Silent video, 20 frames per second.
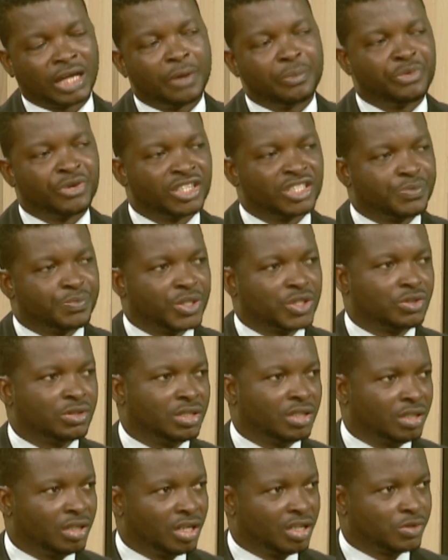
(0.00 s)
brings me to the
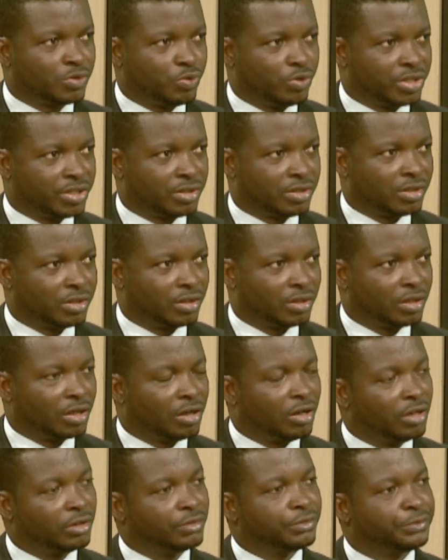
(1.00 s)
next question. Yes.
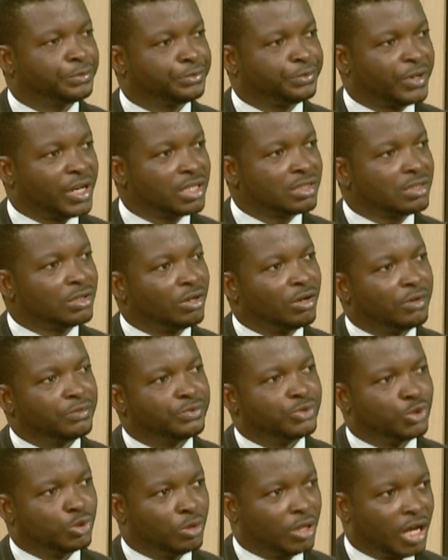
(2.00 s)
On 1st of
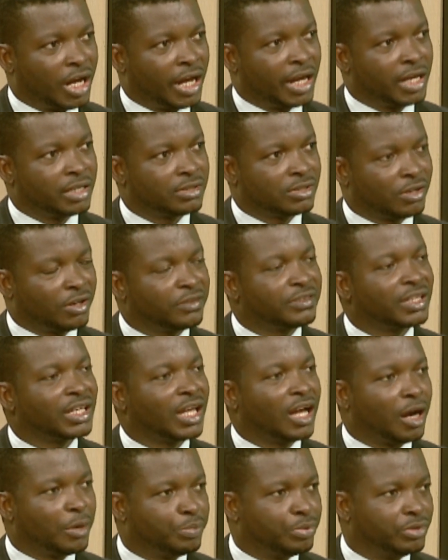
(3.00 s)
July, something
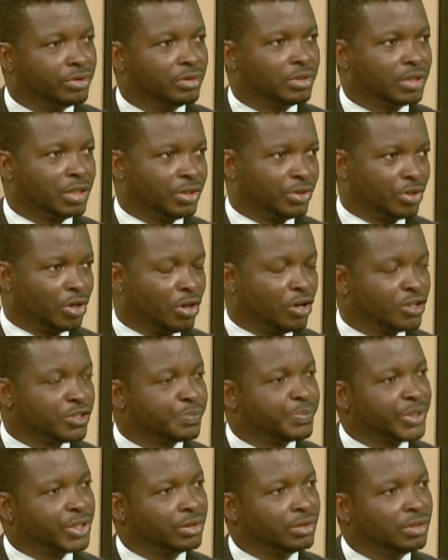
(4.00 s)
happened in your
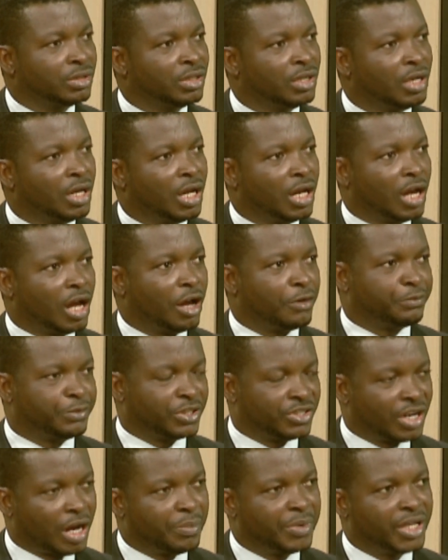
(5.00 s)
hospital, yes.
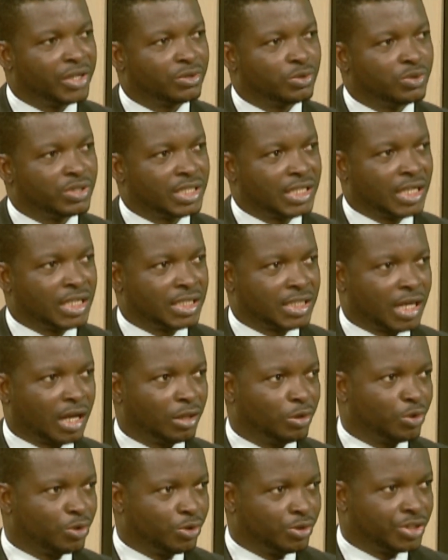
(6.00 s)
Federal Medical Center,
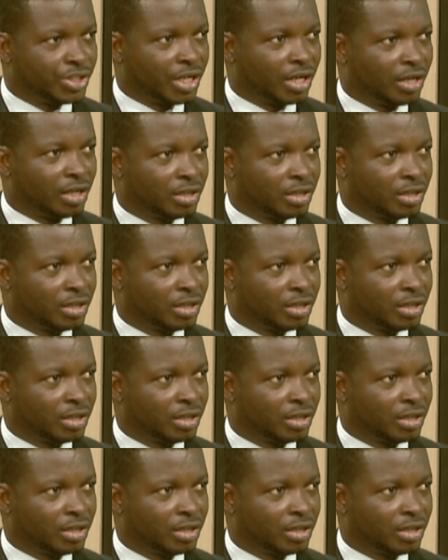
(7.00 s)
Lokoja,